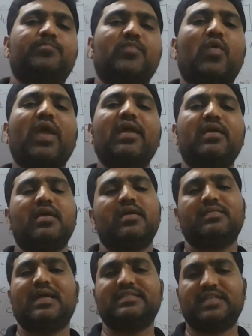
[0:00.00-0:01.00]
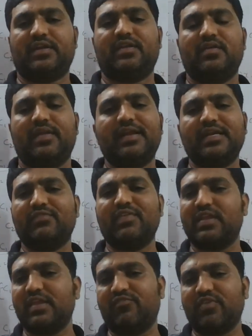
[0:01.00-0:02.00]
Okay, that's it, right? It
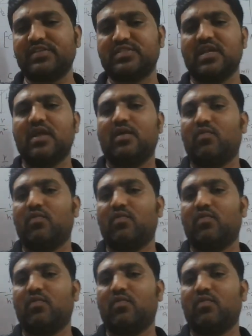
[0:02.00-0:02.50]
will give us